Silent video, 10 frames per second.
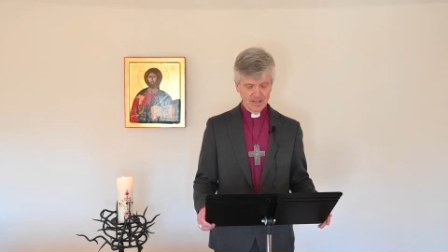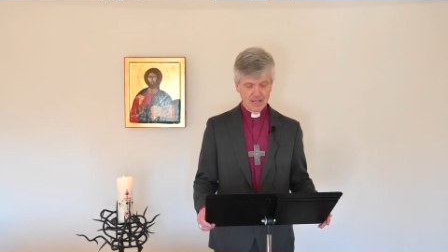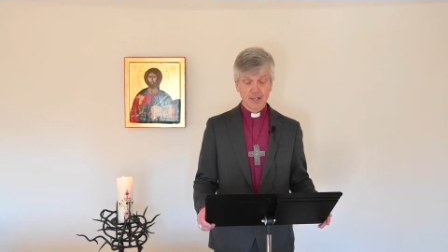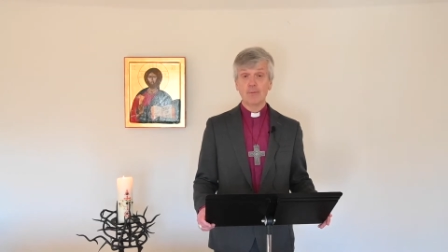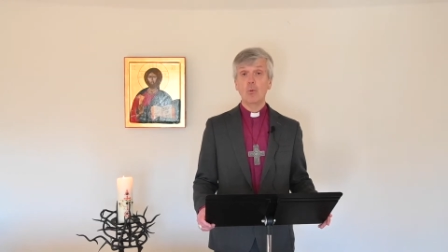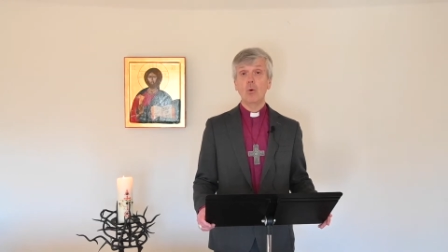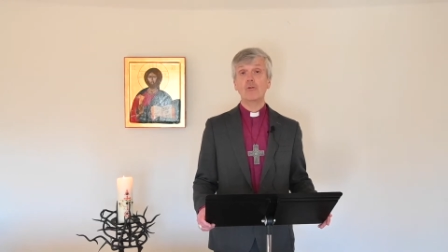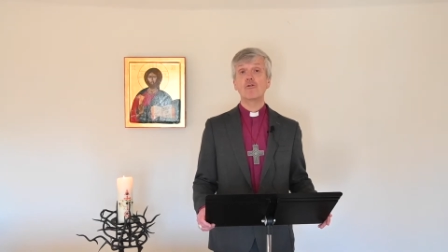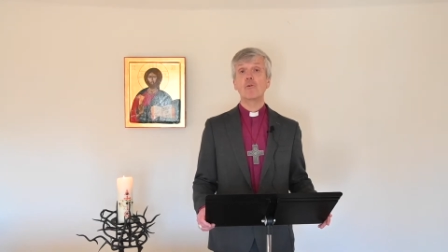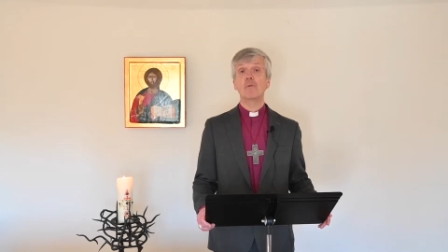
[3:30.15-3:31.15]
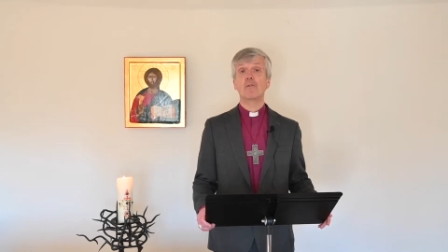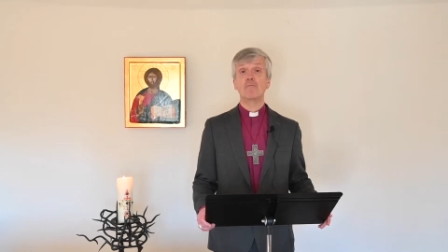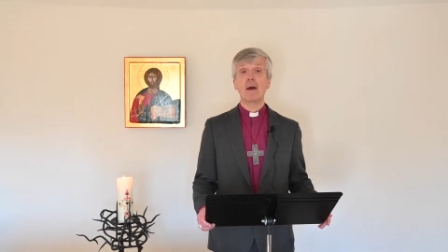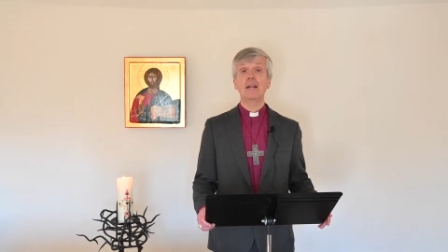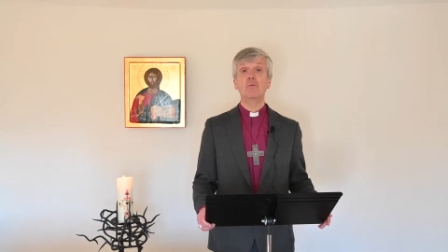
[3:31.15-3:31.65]
A small group of
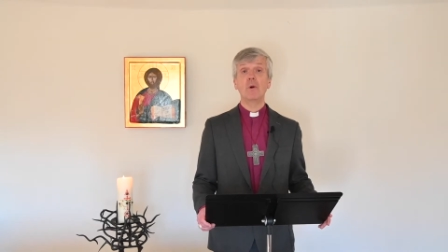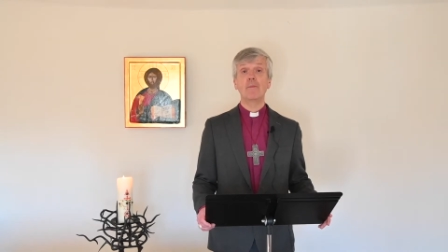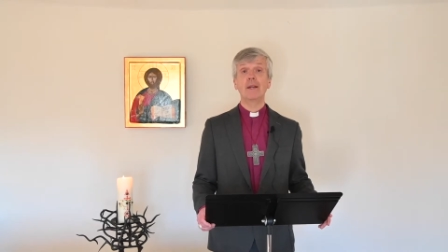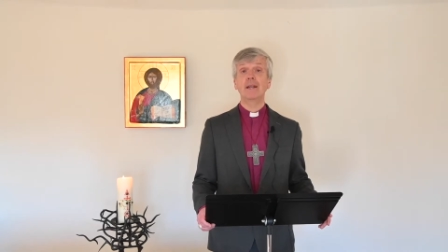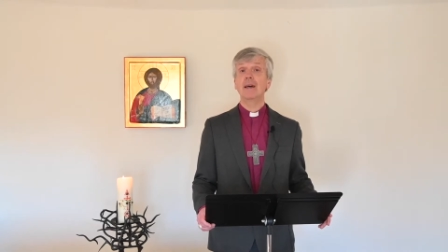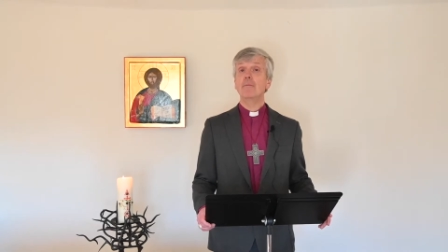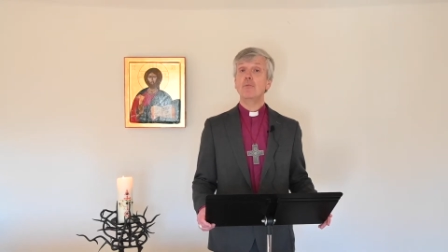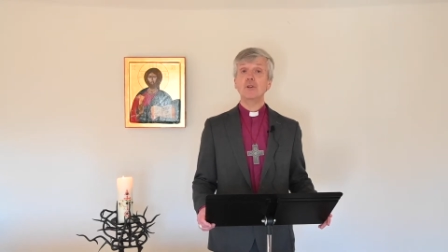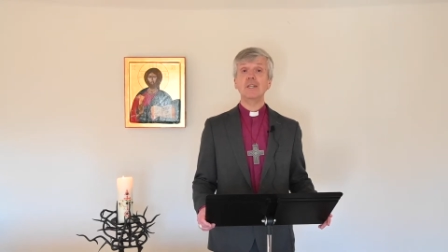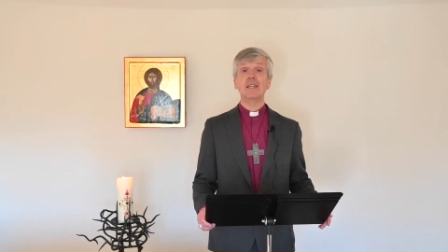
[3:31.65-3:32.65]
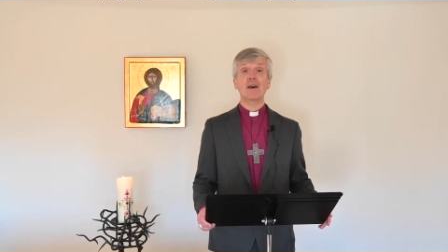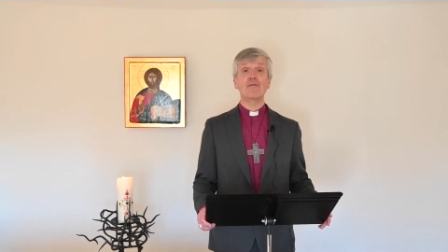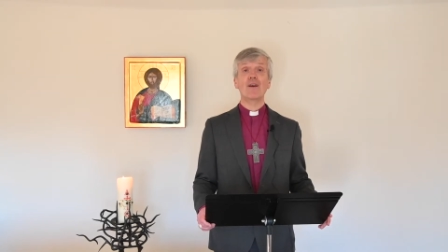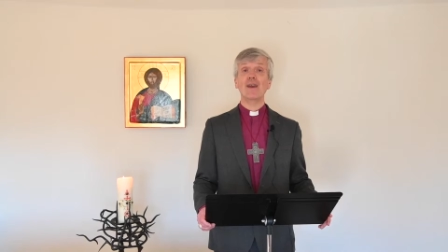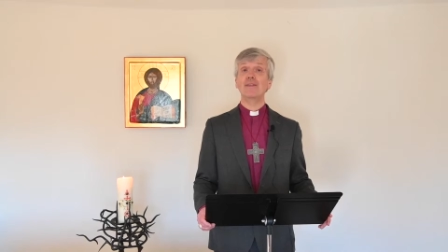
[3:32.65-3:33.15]
men and women putting their
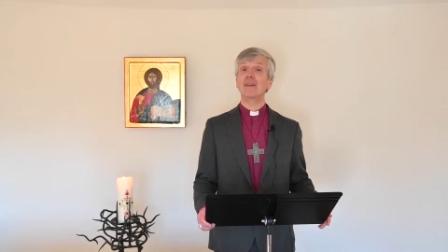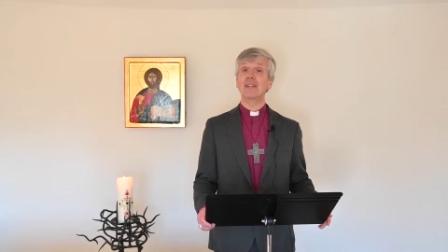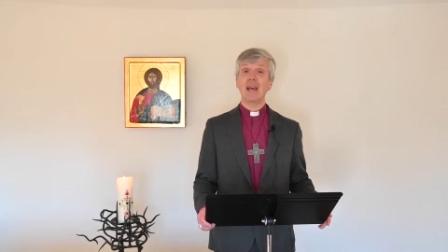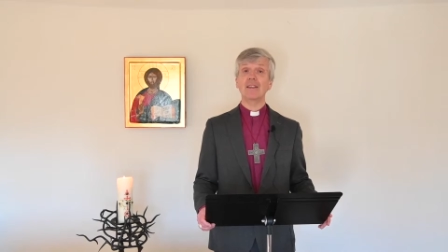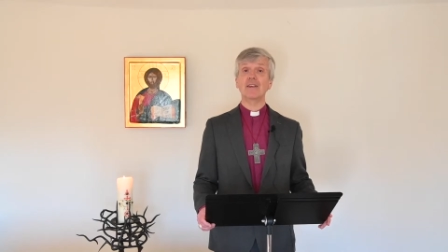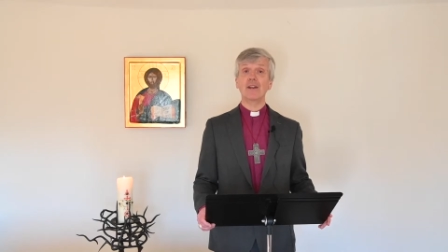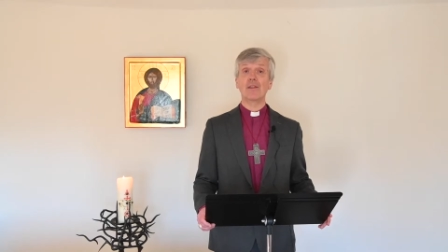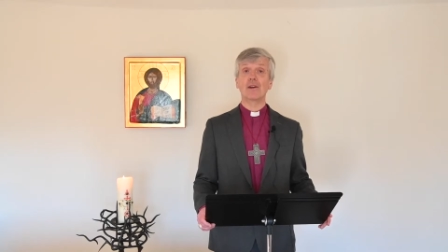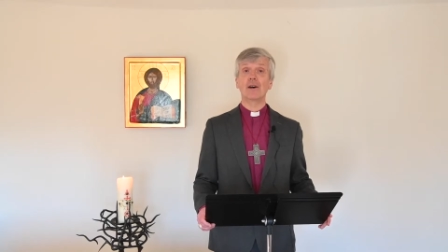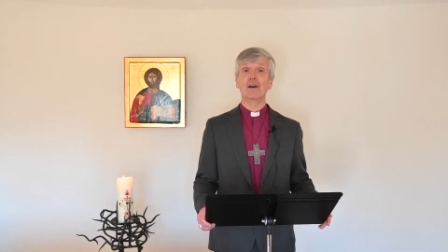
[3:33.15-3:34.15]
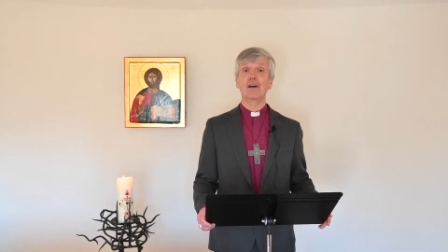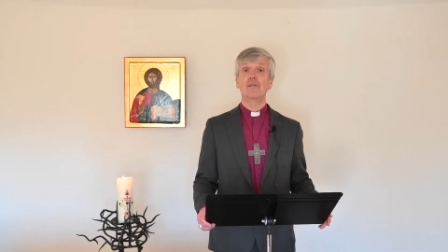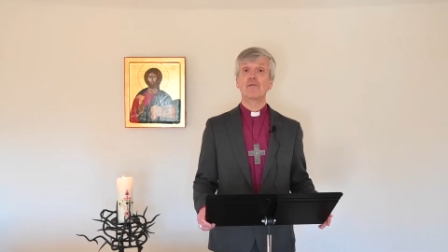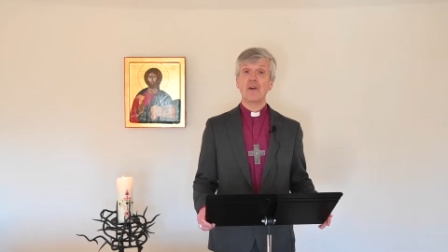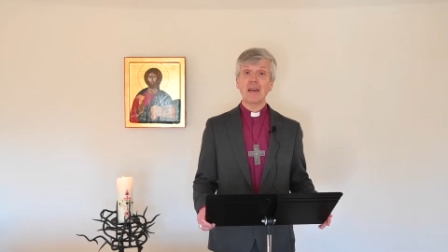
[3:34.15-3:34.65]
faith in yet another
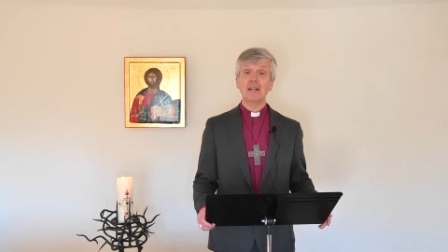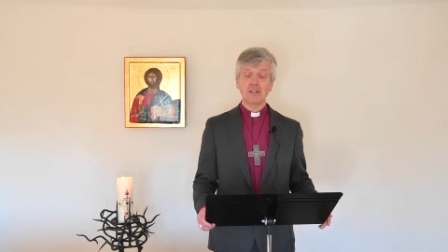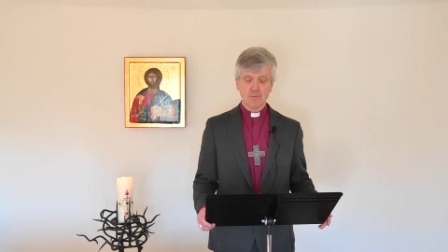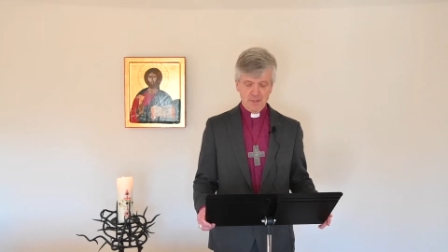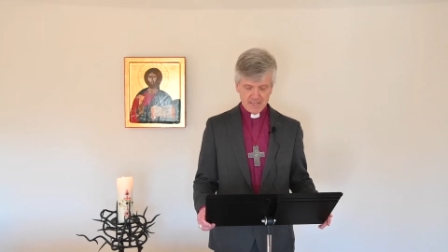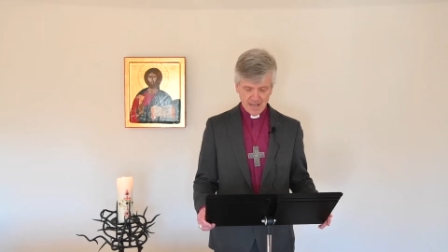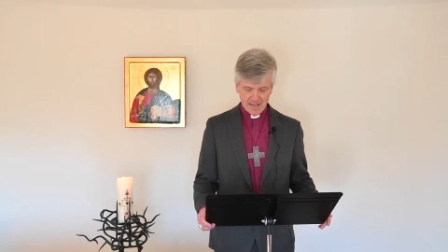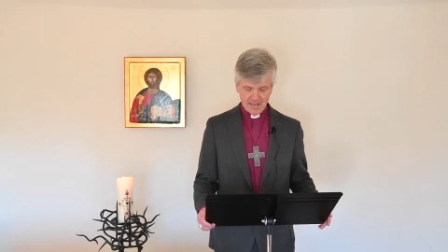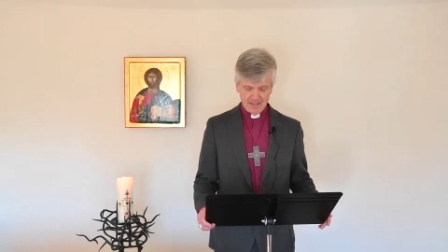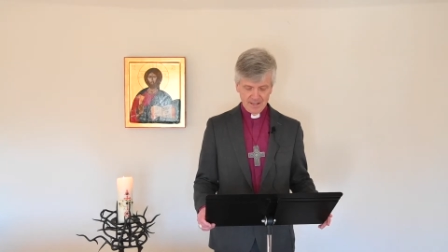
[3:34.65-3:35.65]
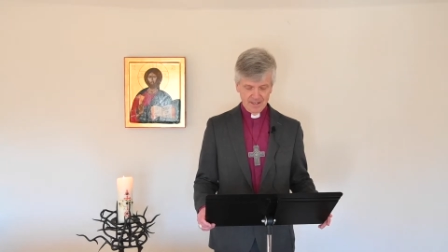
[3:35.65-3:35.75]
failed Messiah,